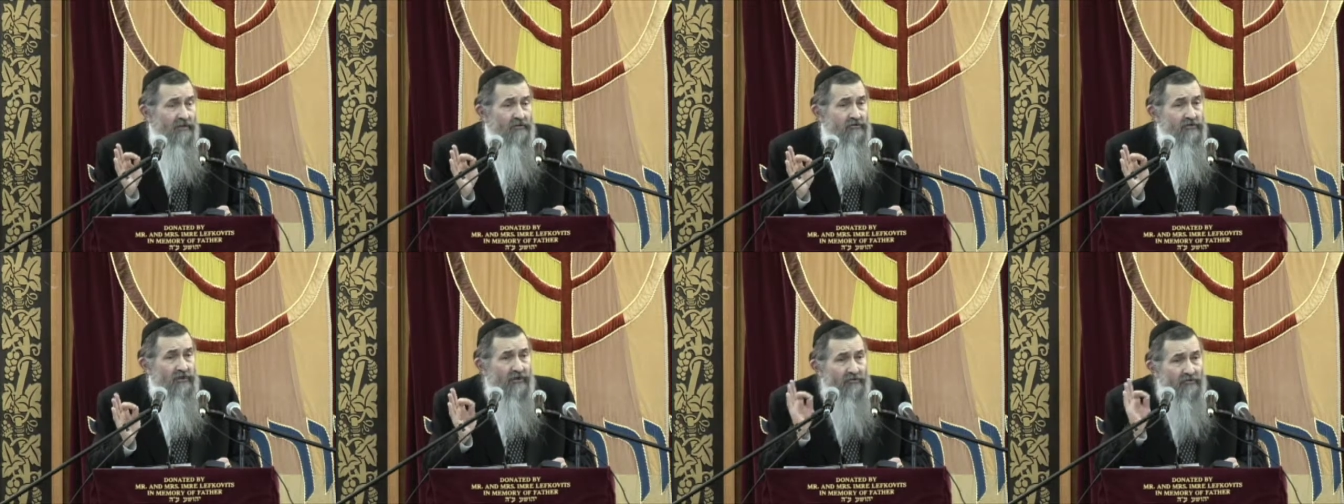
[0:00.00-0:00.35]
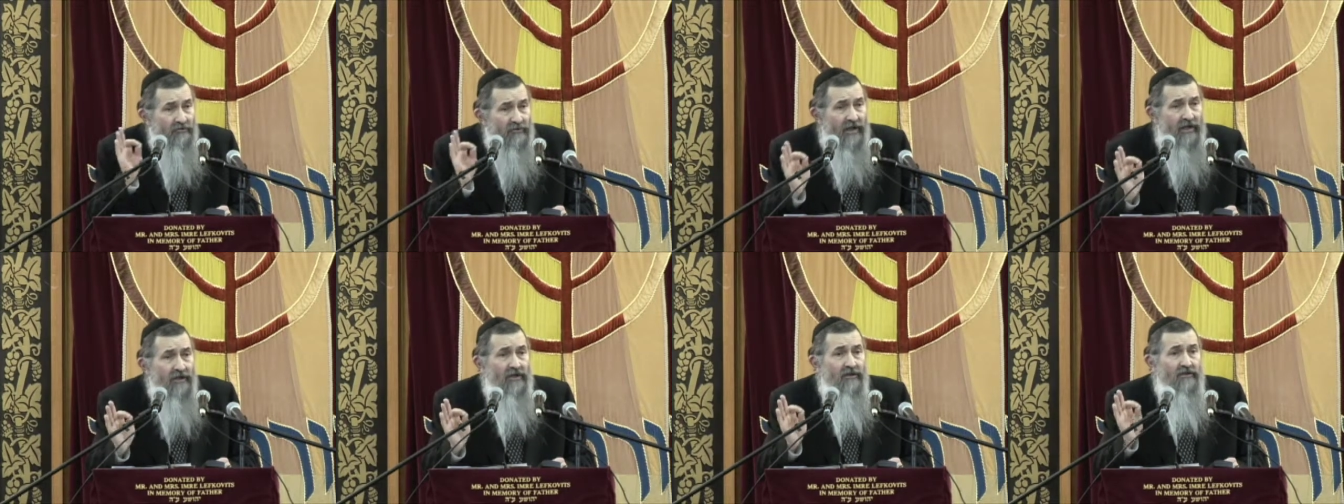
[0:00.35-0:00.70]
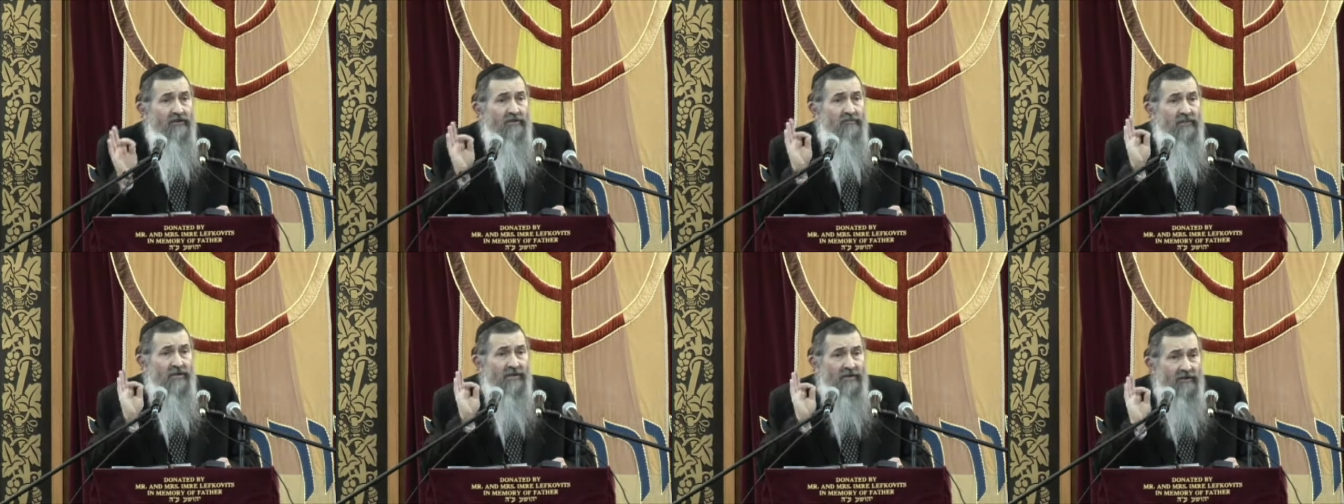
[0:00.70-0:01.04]
Just like in
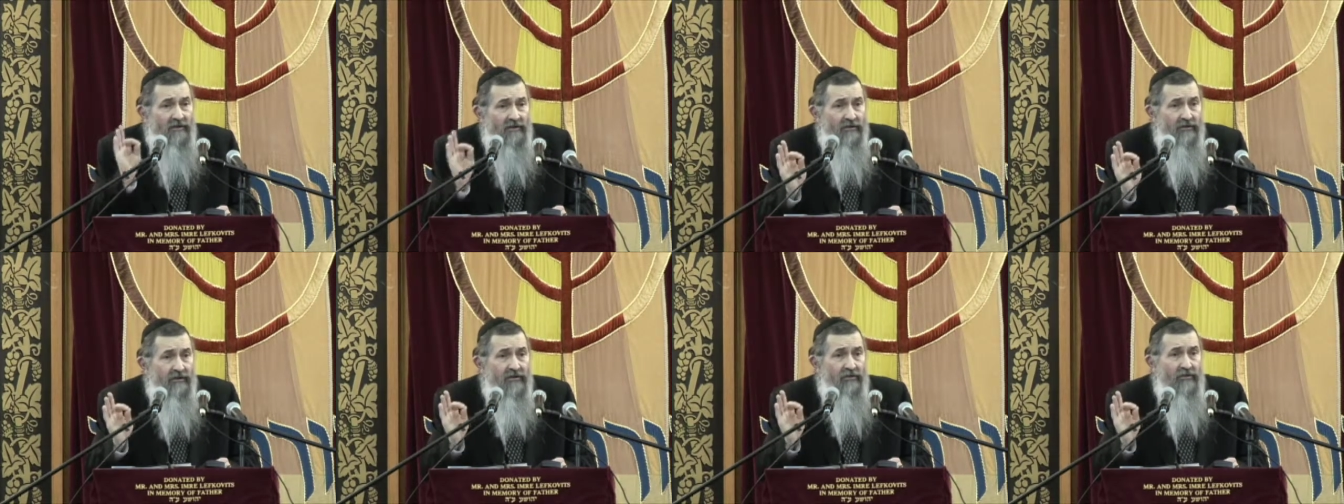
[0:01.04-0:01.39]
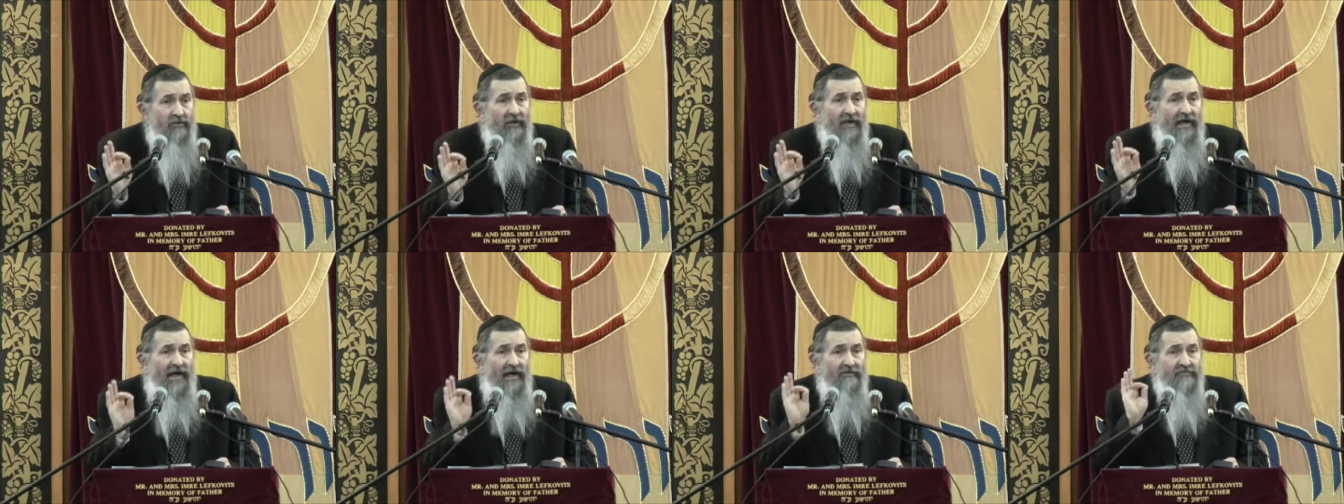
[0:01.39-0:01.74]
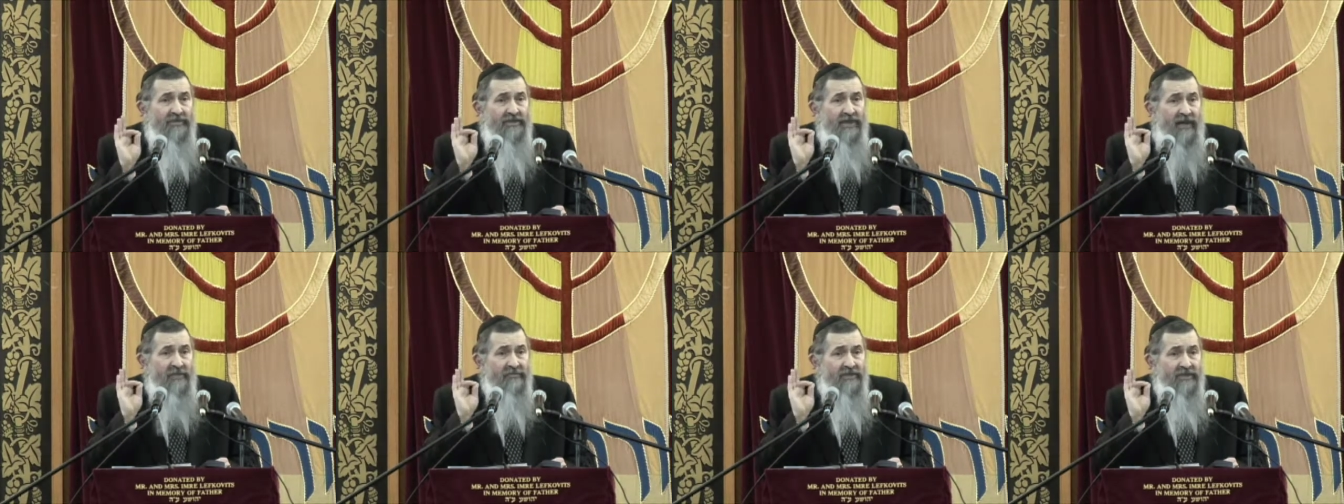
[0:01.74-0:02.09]
the Megillah, we have
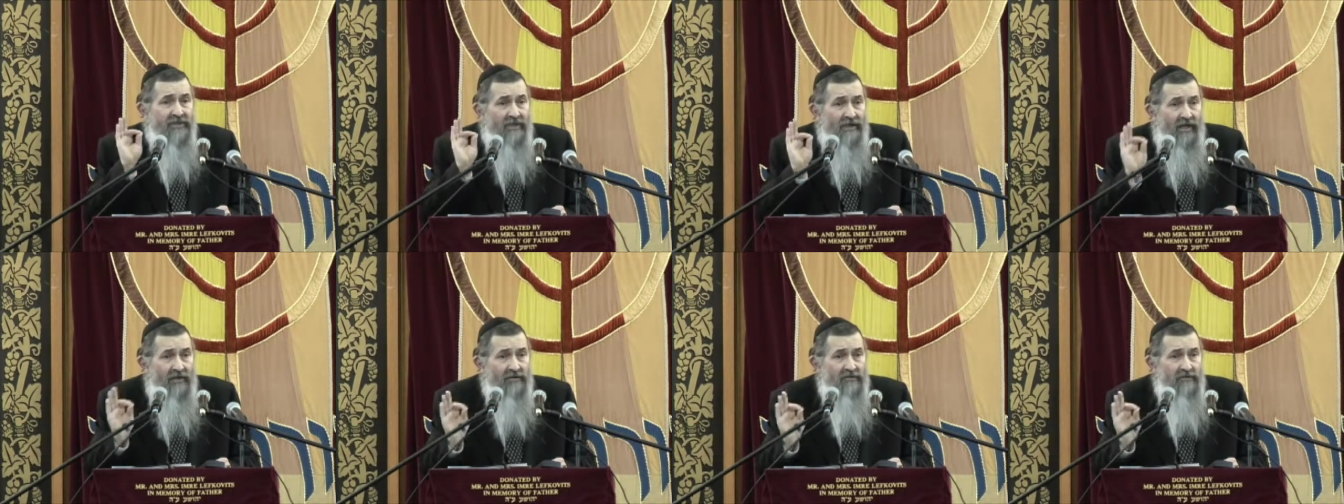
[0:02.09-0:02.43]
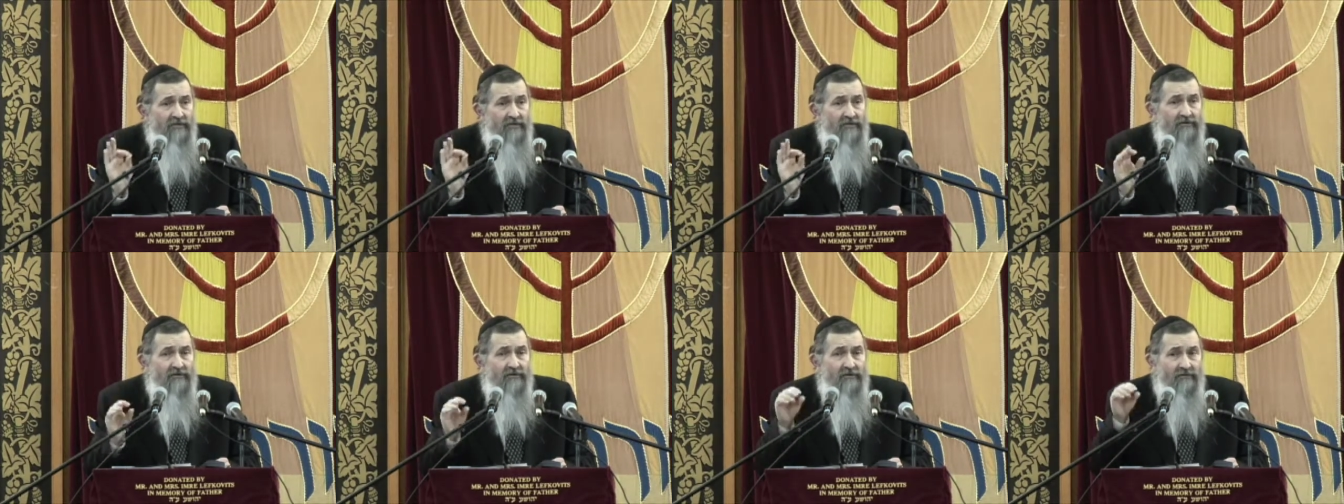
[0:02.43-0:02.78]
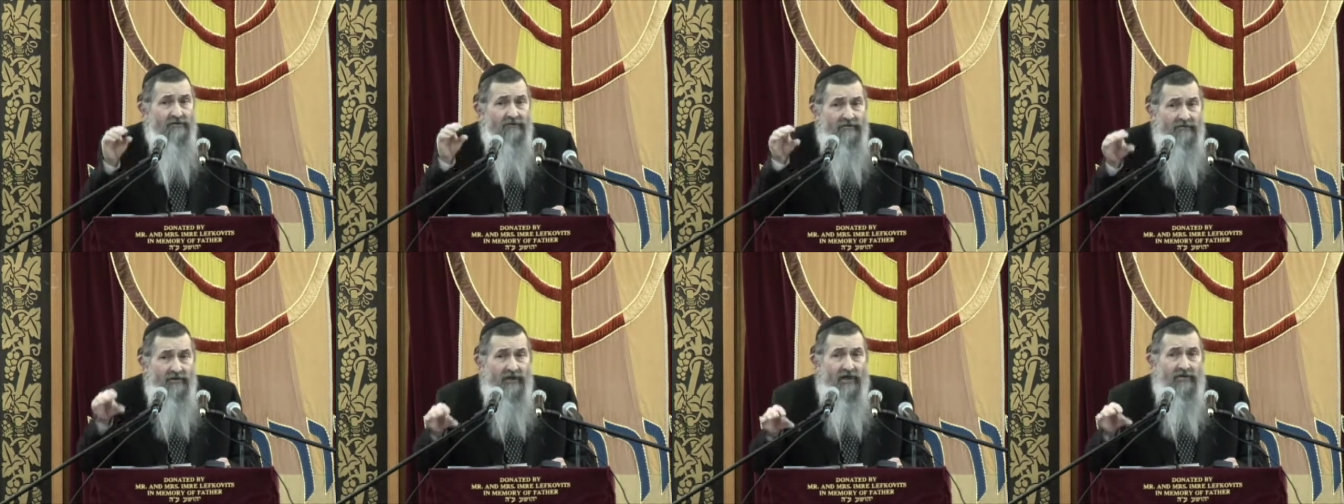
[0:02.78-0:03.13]
an obligation to
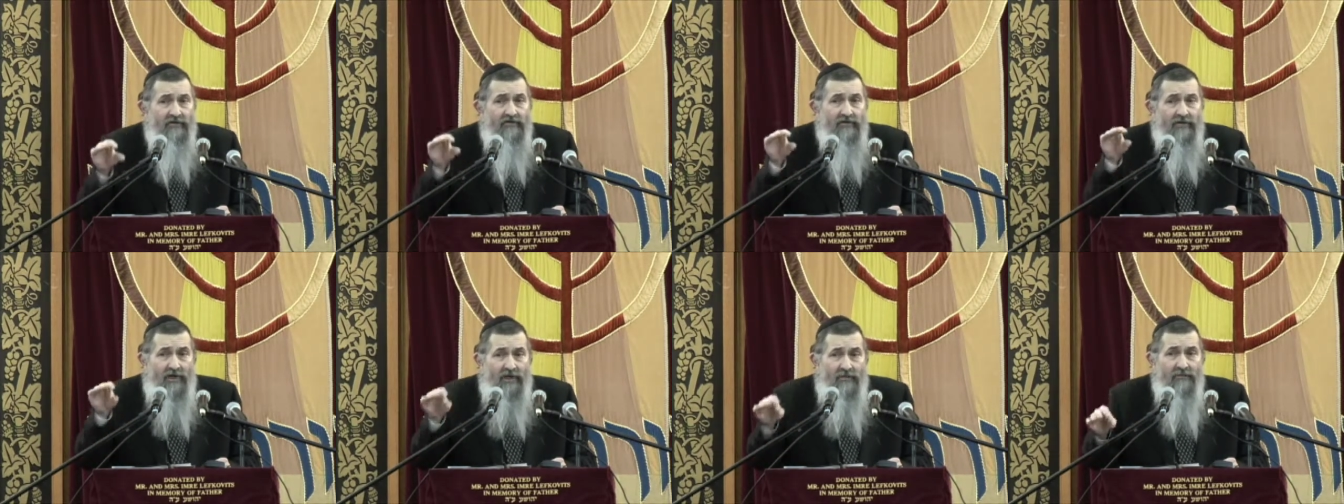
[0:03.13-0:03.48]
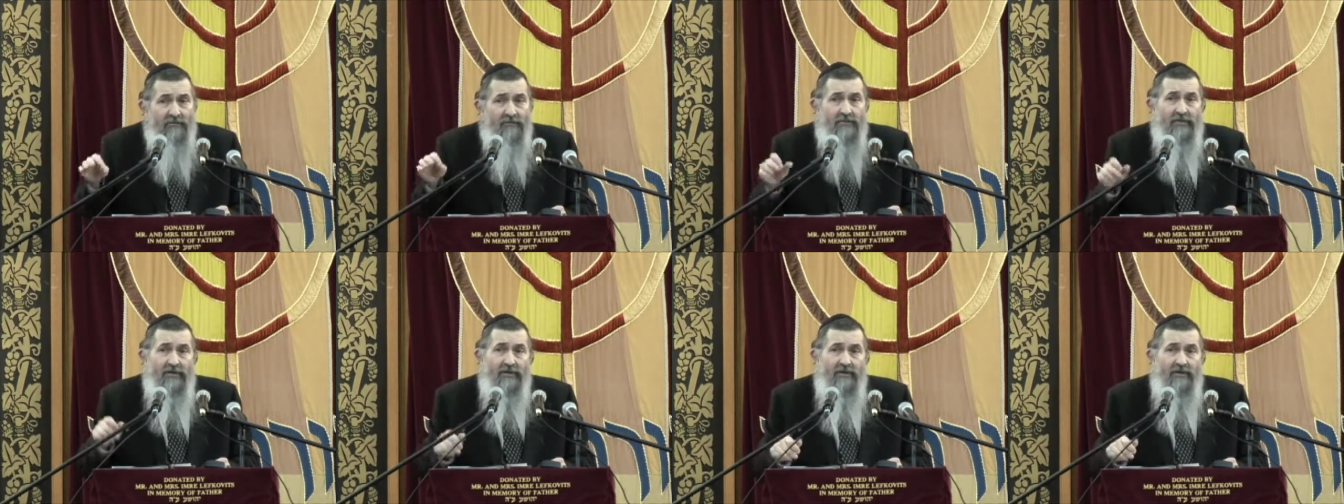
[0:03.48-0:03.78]
see Hashem.